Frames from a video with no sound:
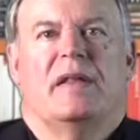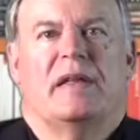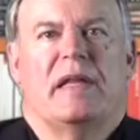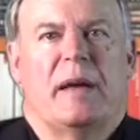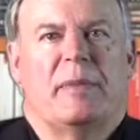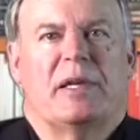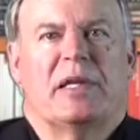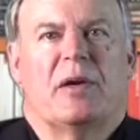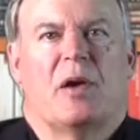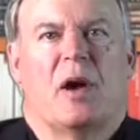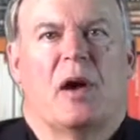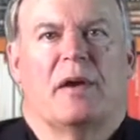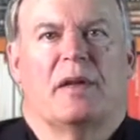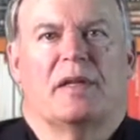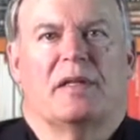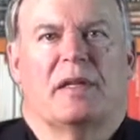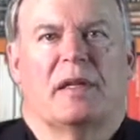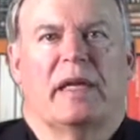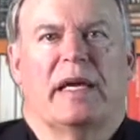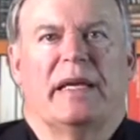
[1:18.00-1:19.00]
The debit card
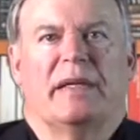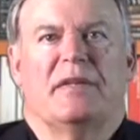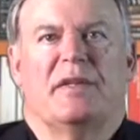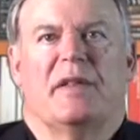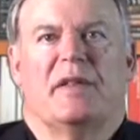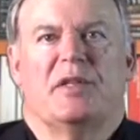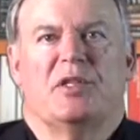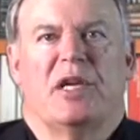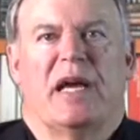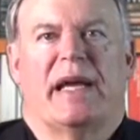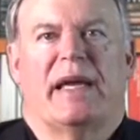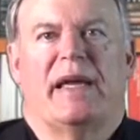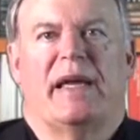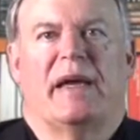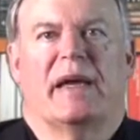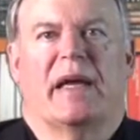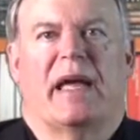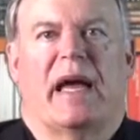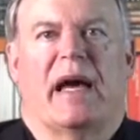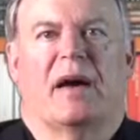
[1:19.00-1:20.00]
is linked to the
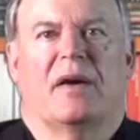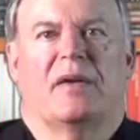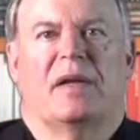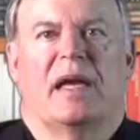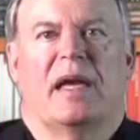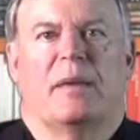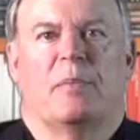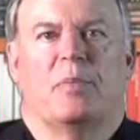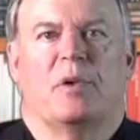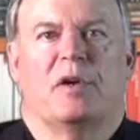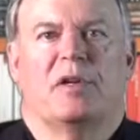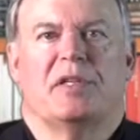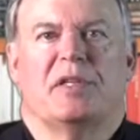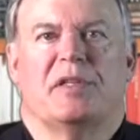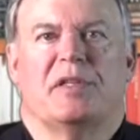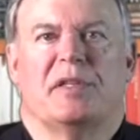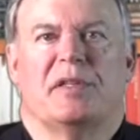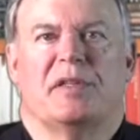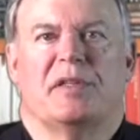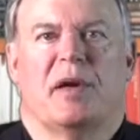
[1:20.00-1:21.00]
checking account and
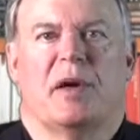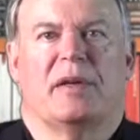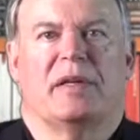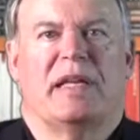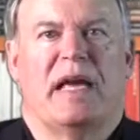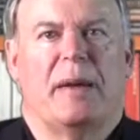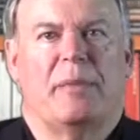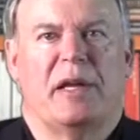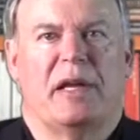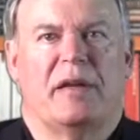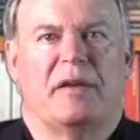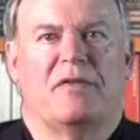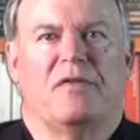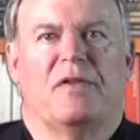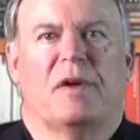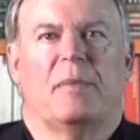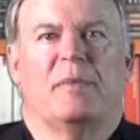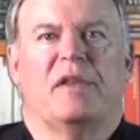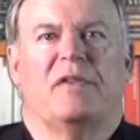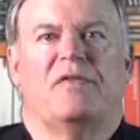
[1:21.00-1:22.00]
purchases are debited
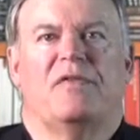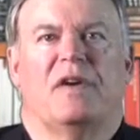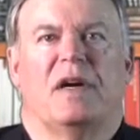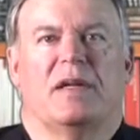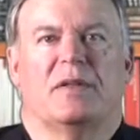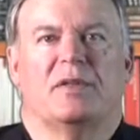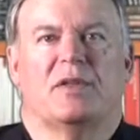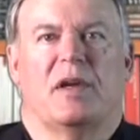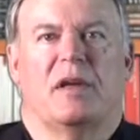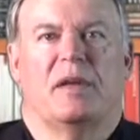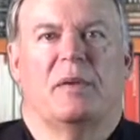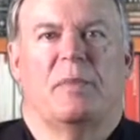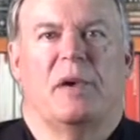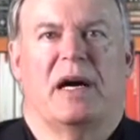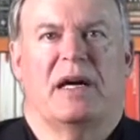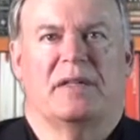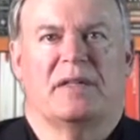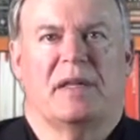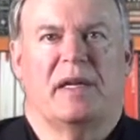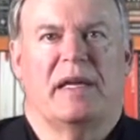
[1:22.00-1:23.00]
from the funds on
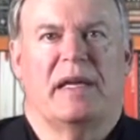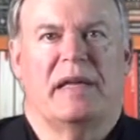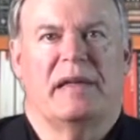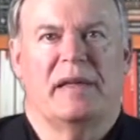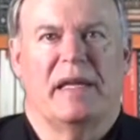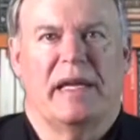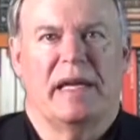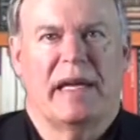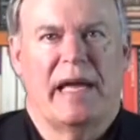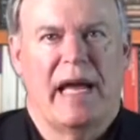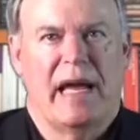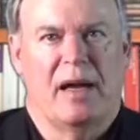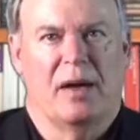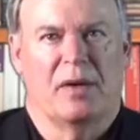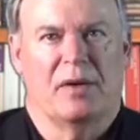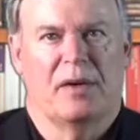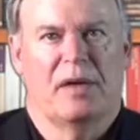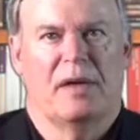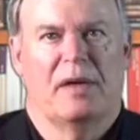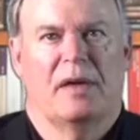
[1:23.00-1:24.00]
deposit in the
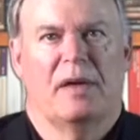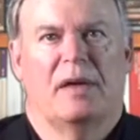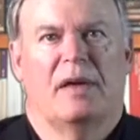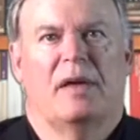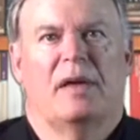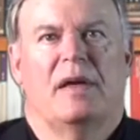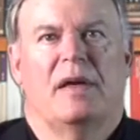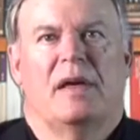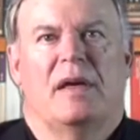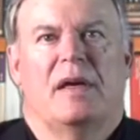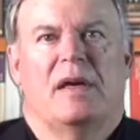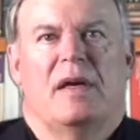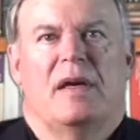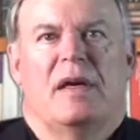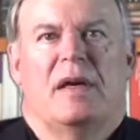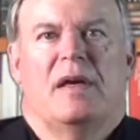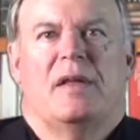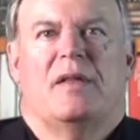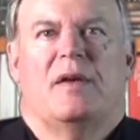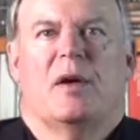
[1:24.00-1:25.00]
account.
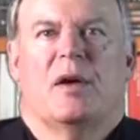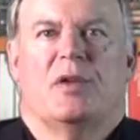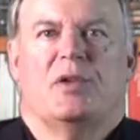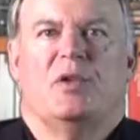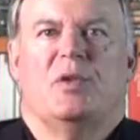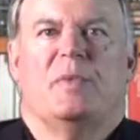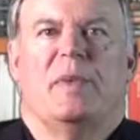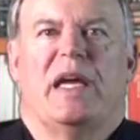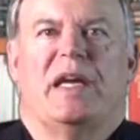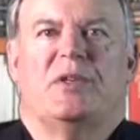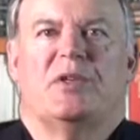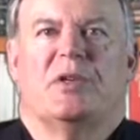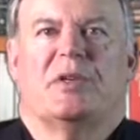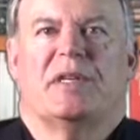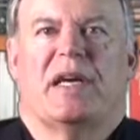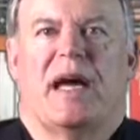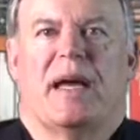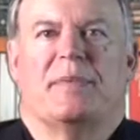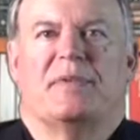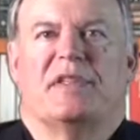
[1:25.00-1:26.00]
There are two major
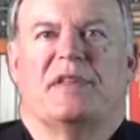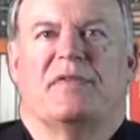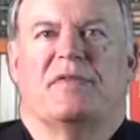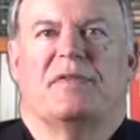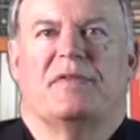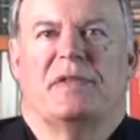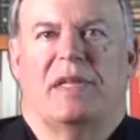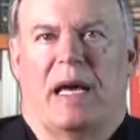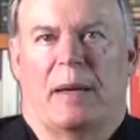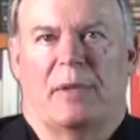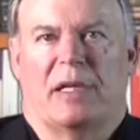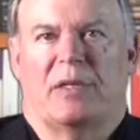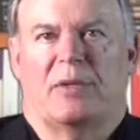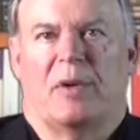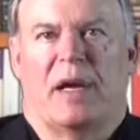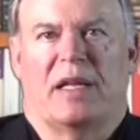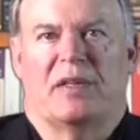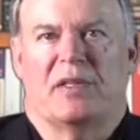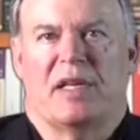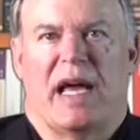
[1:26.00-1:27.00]
types of debit
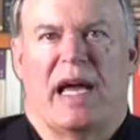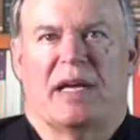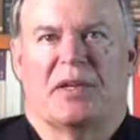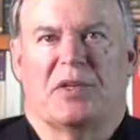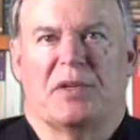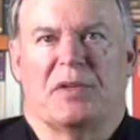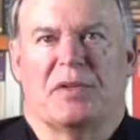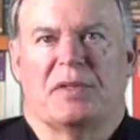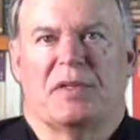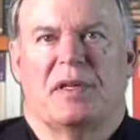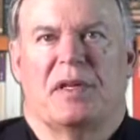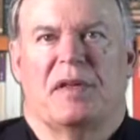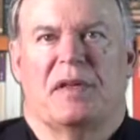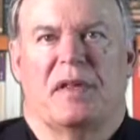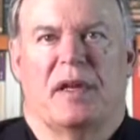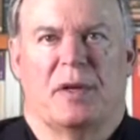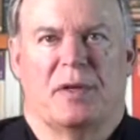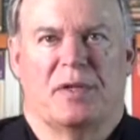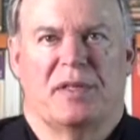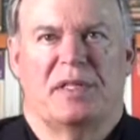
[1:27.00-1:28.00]
transactions.
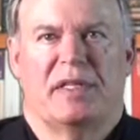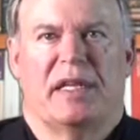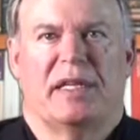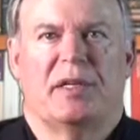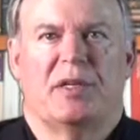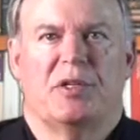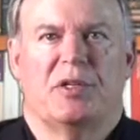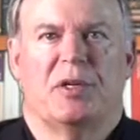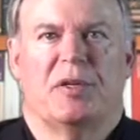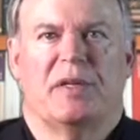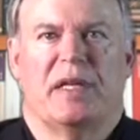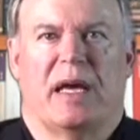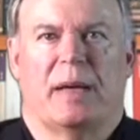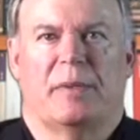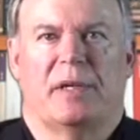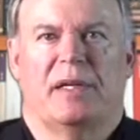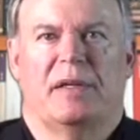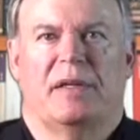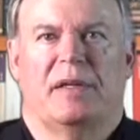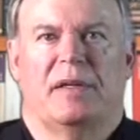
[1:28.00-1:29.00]
There's signature
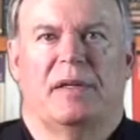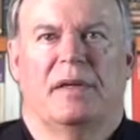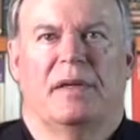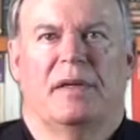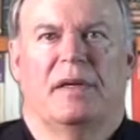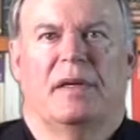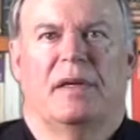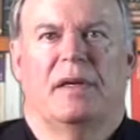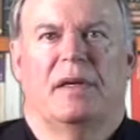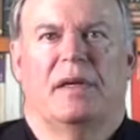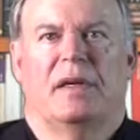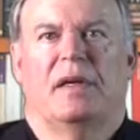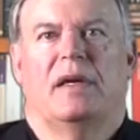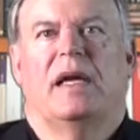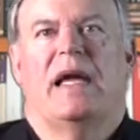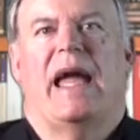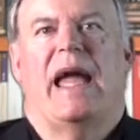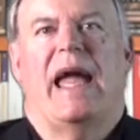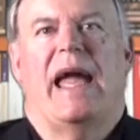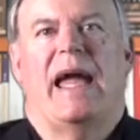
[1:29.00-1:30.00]
debit,
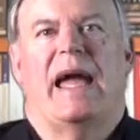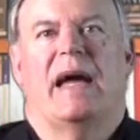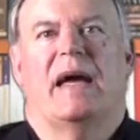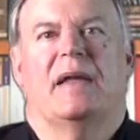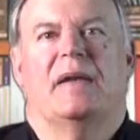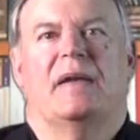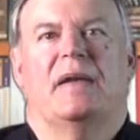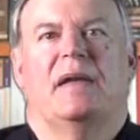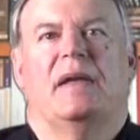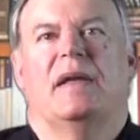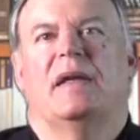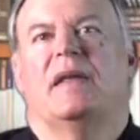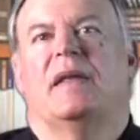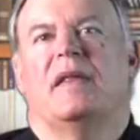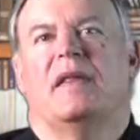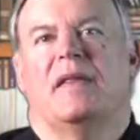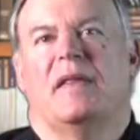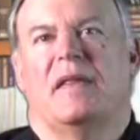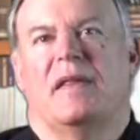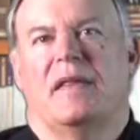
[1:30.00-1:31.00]
and
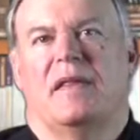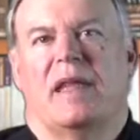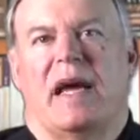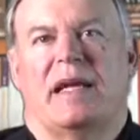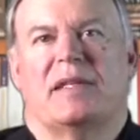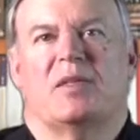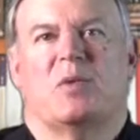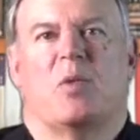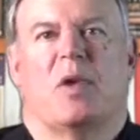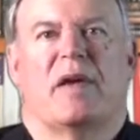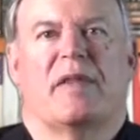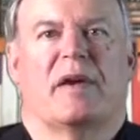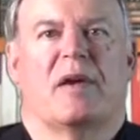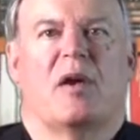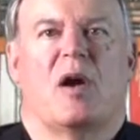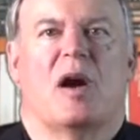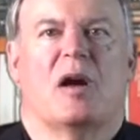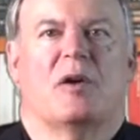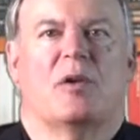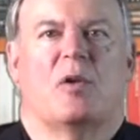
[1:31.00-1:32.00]
that's where the
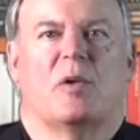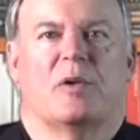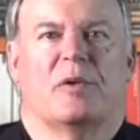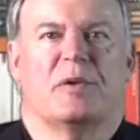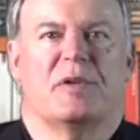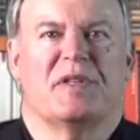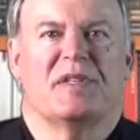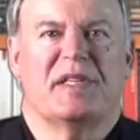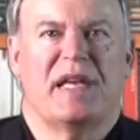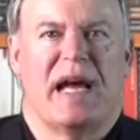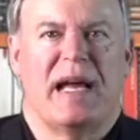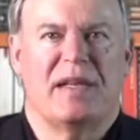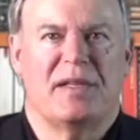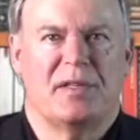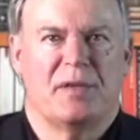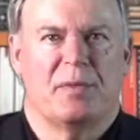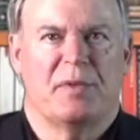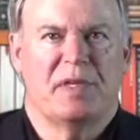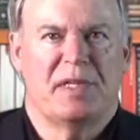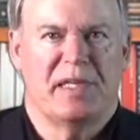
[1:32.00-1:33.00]
cardholder
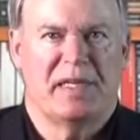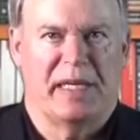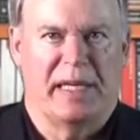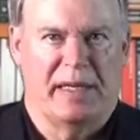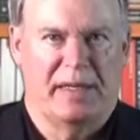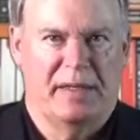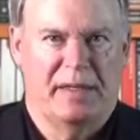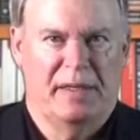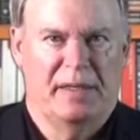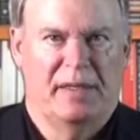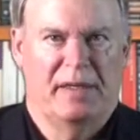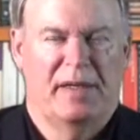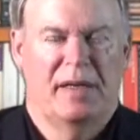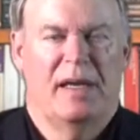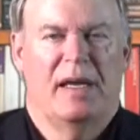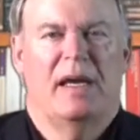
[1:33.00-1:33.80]
signs a receipt.